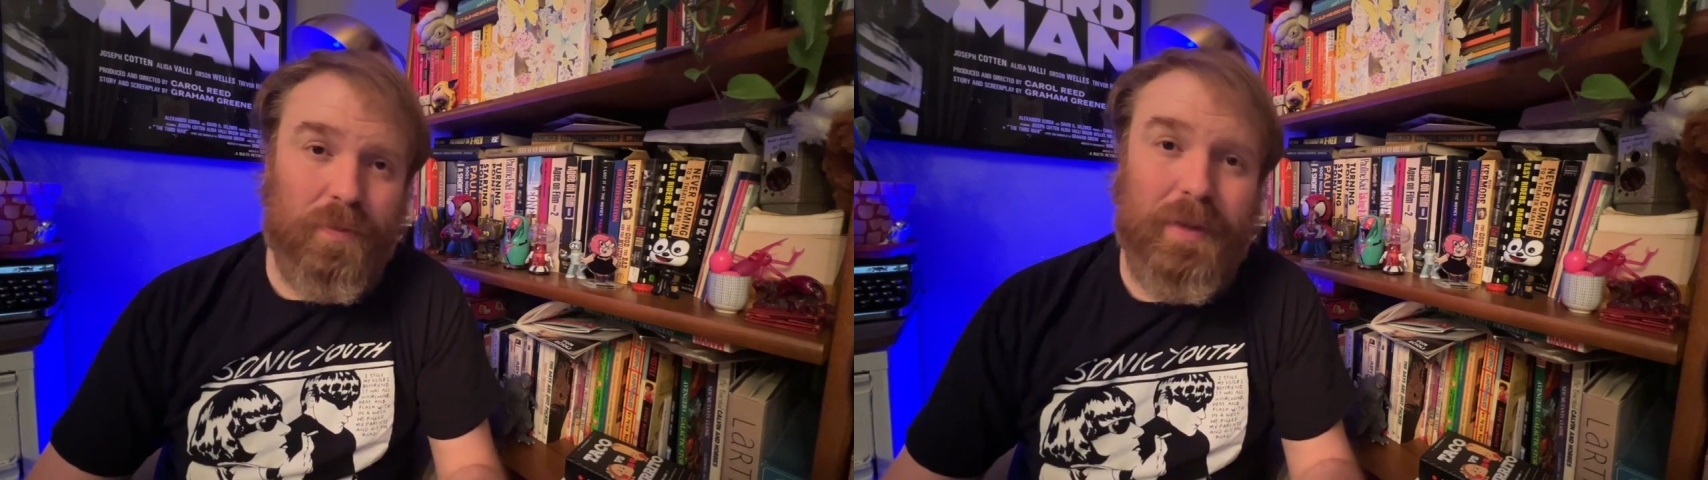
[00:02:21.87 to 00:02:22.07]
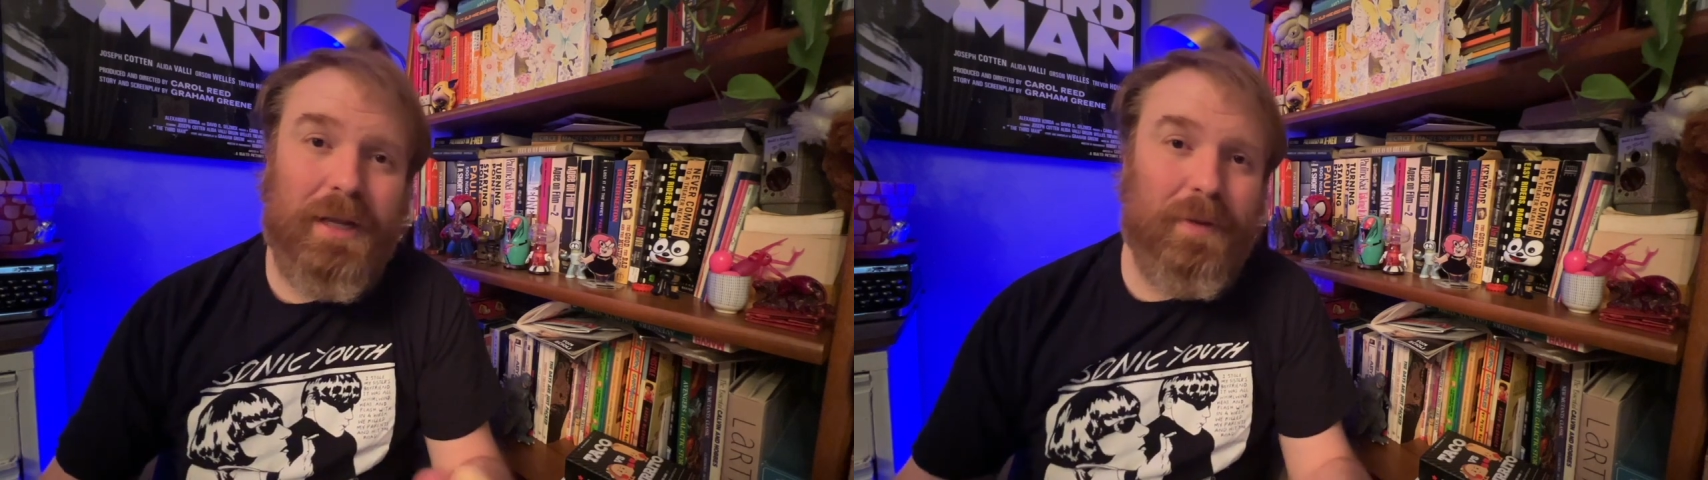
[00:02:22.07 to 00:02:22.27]

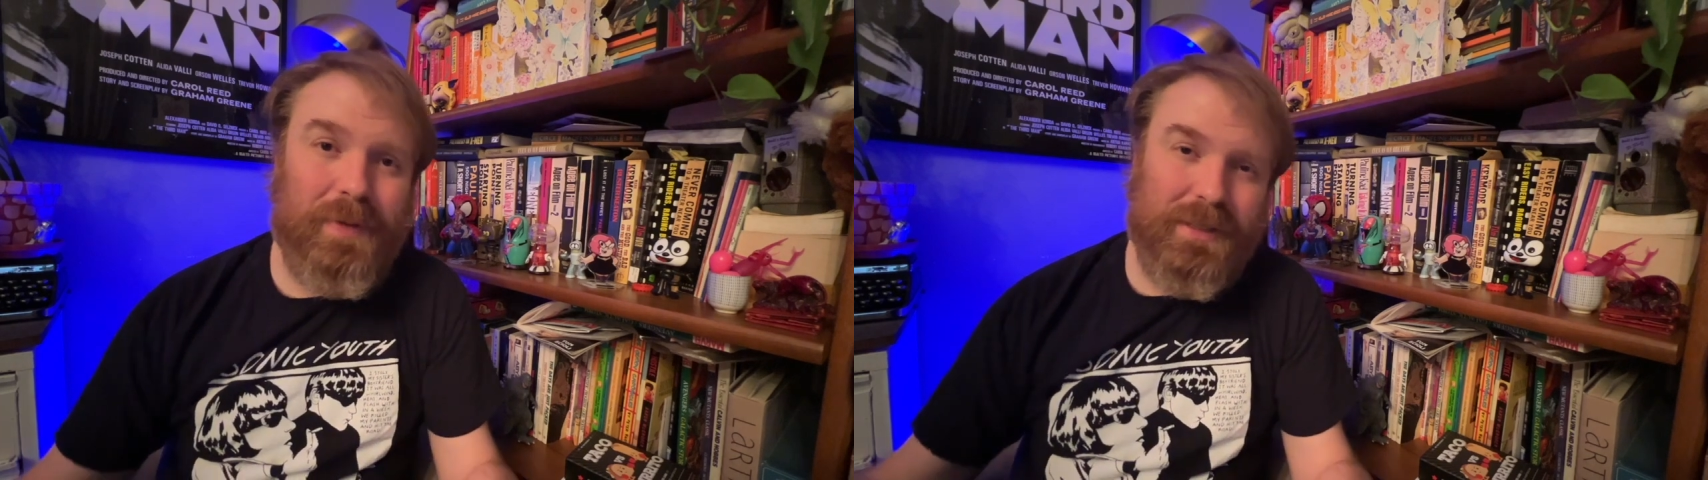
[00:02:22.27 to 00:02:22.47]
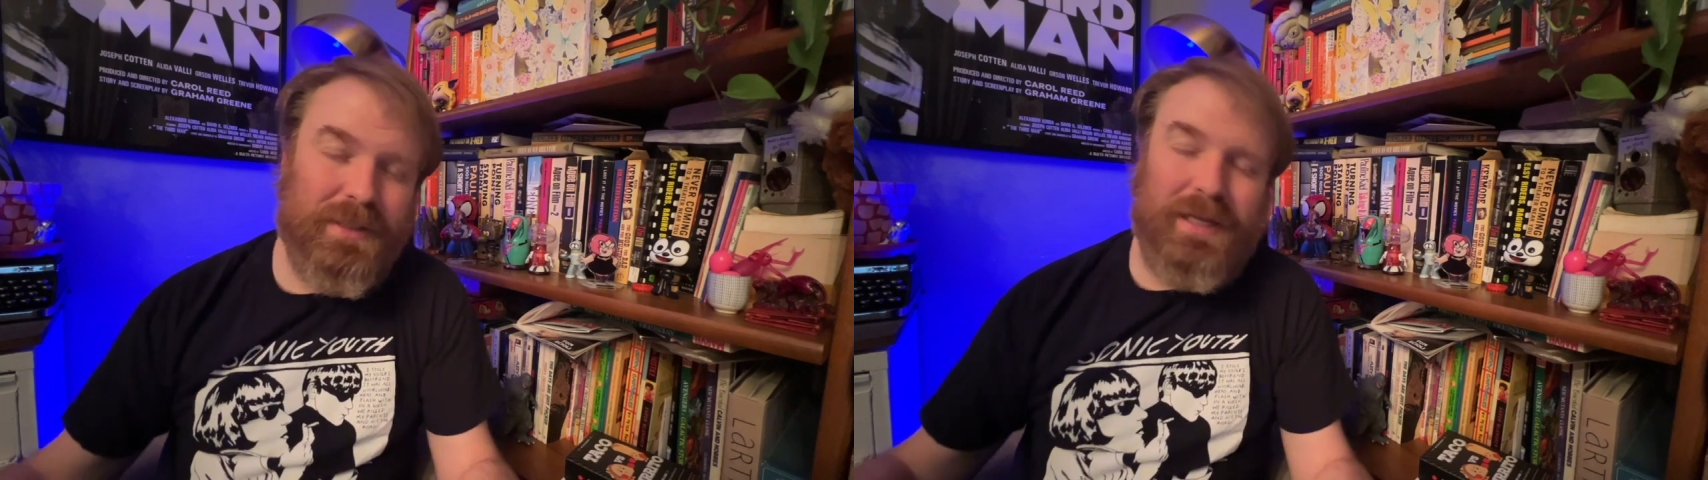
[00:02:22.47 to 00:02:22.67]
make a
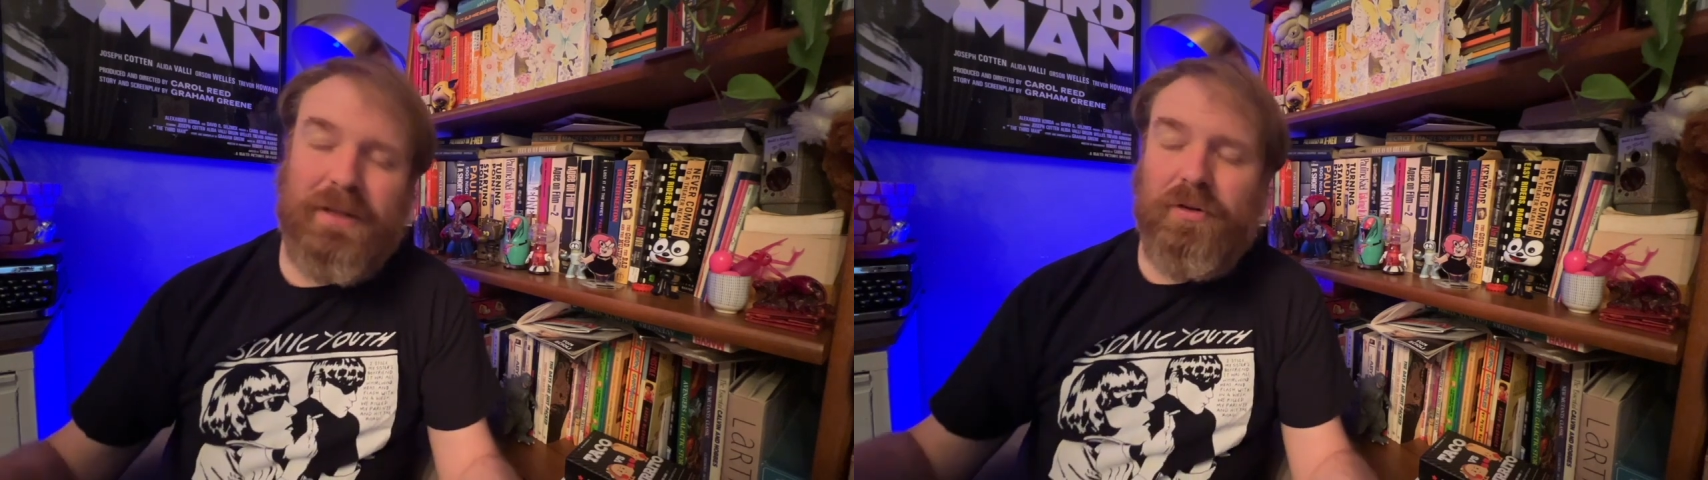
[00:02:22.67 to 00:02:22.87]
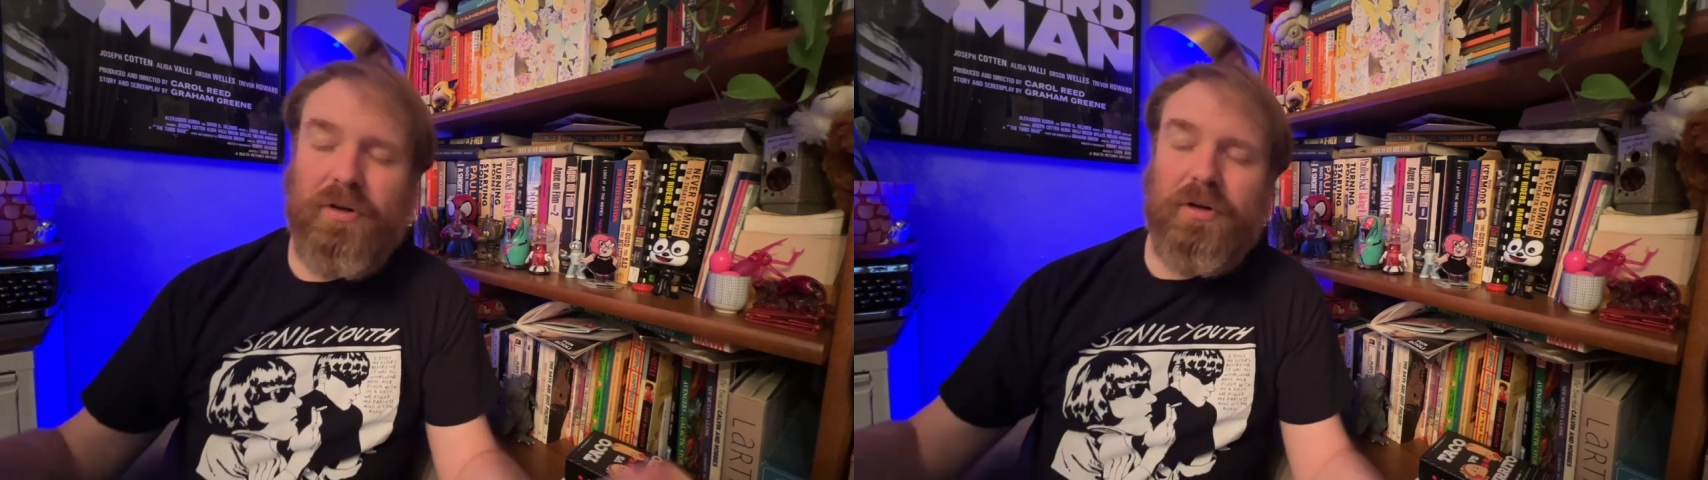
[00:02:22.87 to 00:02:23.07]
piece of that
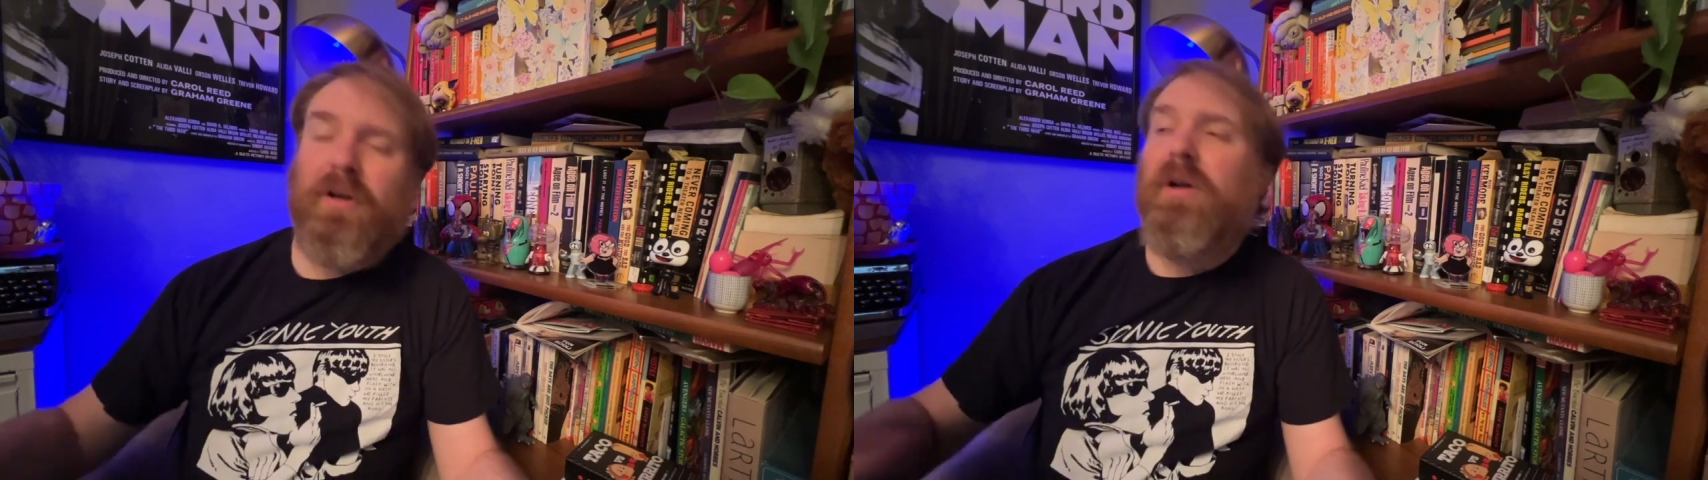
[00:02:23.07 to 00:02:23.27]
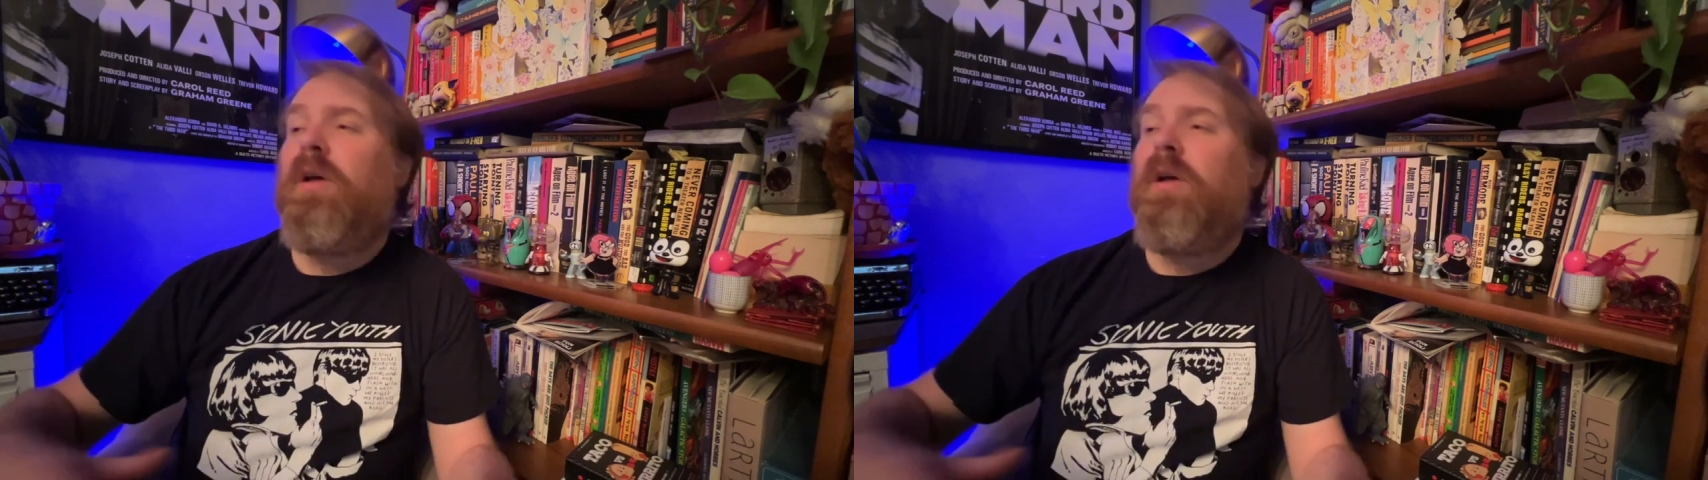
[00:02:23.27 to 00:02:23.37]
look